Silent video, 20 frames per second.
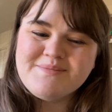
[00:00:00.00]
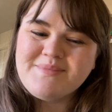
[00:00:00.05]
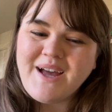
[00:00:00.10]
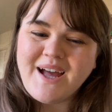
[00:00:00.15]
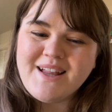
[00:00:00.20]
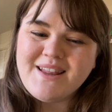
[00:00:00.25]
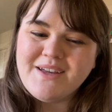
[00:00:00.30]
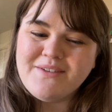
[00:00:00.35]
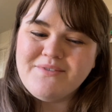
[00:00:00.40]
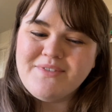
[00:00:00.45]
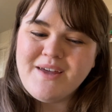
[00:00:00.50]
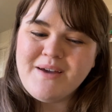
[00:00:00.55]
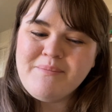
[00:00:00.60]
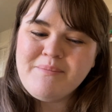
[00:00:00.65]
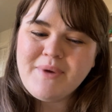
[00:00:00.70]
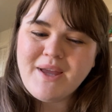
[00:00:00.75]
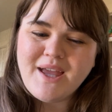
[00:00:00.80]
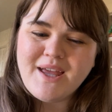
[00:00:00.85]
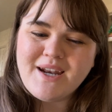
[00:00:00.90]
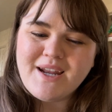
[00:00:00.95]
I love
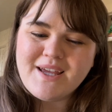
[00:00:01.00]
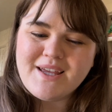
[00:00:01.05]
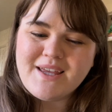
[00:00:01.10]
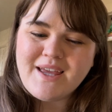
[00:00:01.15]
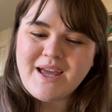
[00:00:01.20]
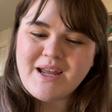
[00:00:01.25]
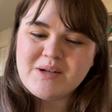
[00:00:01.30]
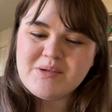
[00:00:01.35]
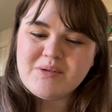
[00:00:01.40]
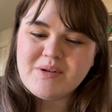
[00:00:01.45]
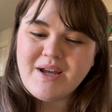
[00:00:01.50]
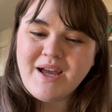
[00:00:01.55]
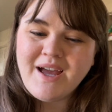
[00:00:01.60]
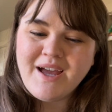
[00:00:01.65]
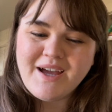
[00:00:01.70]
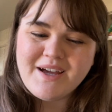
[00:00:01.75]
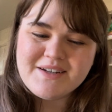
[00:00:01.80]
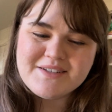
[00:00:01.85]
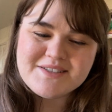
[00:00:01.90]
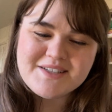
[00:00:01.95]
them, and I
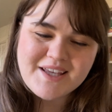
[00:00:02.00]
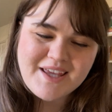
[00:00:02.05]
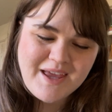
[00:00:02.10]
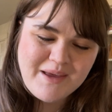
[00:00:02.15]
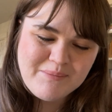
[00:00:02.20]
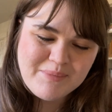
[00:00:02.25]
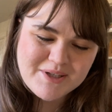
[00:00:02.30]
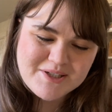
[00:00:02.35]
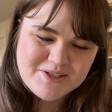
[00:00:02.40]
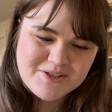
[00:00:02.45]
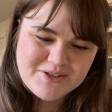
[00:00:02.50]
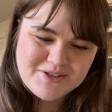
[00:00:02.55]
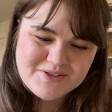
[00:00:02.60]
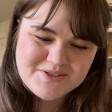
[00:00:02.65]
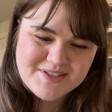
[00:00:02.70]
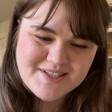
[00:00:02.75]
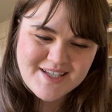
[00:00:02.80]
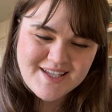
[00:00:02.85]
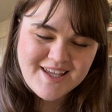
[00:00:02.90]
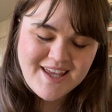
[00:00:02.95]
honestly can't picture
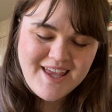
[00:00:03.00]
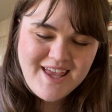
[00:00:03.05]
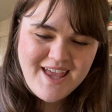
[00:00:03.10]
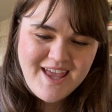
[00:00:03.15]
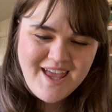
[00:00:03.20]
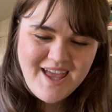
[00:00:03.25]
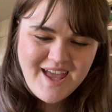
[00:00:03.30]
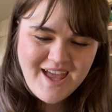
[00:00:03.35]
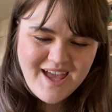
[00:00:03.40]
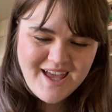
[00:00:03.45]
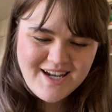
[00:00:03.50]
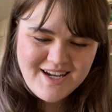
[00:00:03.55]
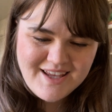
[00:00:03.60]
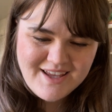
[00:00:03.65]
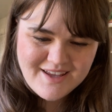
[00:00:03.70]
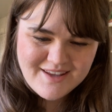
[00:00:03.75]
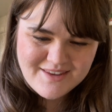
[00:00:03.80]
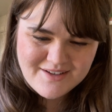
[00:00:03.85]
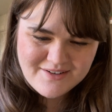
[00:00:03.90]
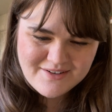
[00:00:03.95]
using any
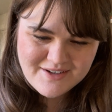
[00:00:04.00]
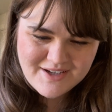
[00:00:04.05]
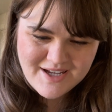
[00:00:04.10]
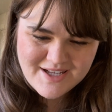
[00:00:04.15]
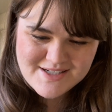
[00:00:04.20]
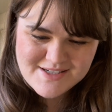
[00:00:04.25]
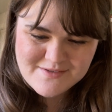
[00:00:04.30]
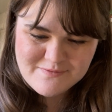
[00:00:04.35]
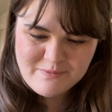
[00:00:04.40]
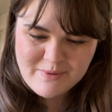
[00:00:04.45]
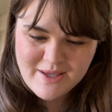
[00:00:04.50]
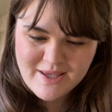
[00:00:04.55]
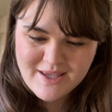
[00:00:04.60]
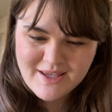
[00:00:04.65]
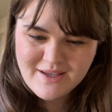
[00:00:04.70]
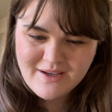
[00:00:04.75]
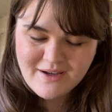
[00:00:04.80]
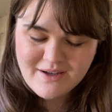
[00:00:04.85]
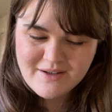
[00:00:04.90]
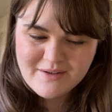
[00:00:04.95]
other kinds of
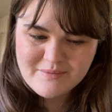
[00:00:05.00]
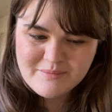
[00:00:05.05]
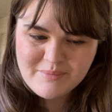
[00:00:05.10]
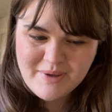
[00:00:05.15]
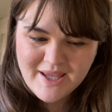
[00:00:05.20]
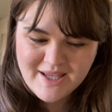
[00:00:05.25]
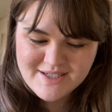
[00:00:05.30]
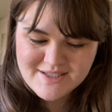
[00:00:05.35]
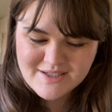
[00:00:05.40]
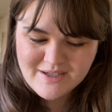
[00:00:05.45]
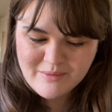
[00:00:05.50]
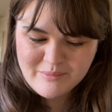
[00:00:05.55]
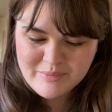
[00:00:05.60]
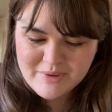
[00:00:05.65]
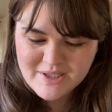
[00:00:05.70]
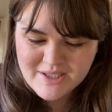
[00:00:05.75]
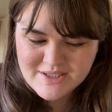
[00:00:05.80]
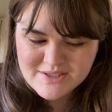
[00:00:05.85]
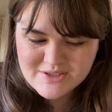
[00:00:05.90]
paint company.